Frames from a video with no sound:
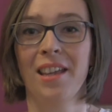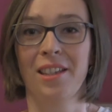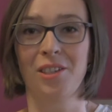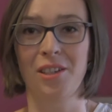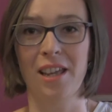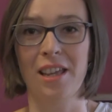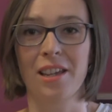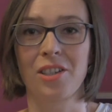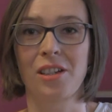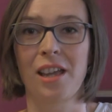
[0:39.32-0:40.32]
Today,
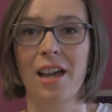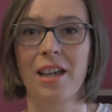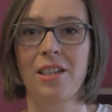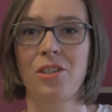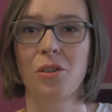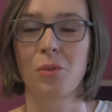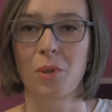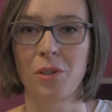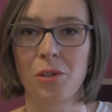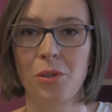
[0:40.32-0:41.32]
actually, I don't
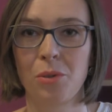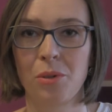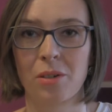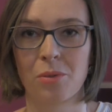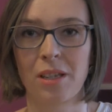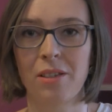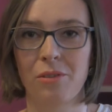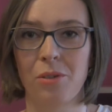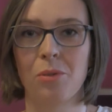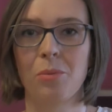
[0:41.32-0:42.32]
want to do a
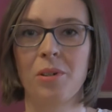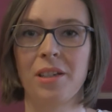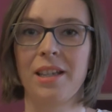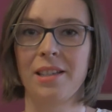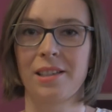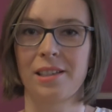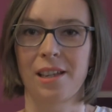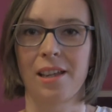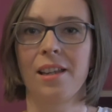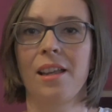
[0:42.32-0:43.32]
review, but
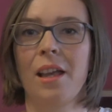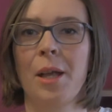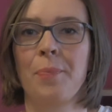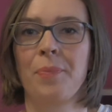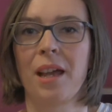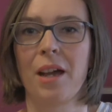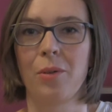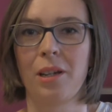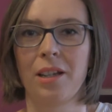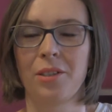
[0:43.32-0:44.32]
instead I
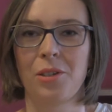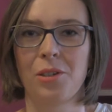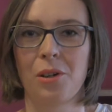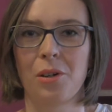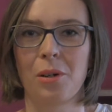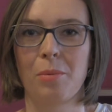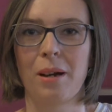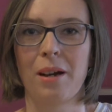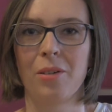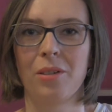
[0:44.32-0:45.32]
would like to talk
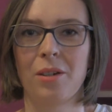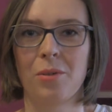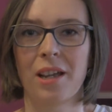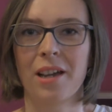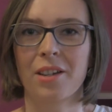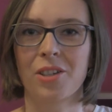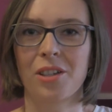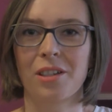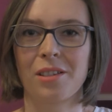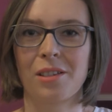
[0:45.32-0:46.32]
about
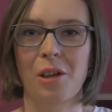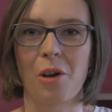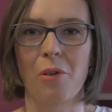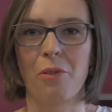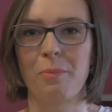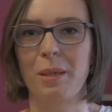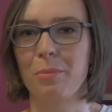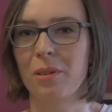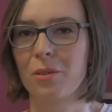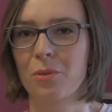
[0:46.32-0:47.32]
reactions of
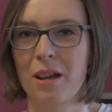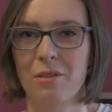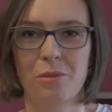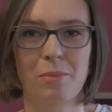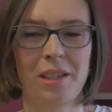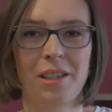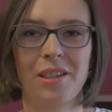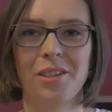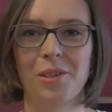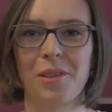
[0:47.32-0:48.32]
people around
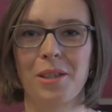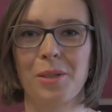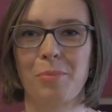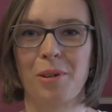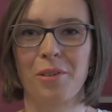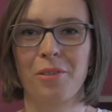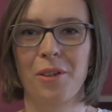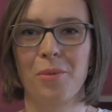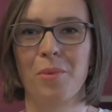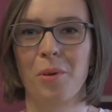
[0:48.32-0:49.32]
me to this
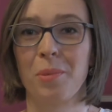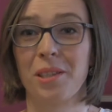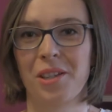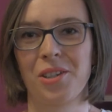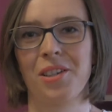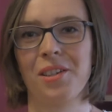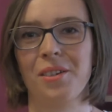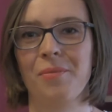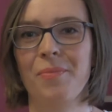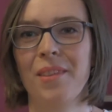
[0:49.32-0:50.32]
perfume obsession.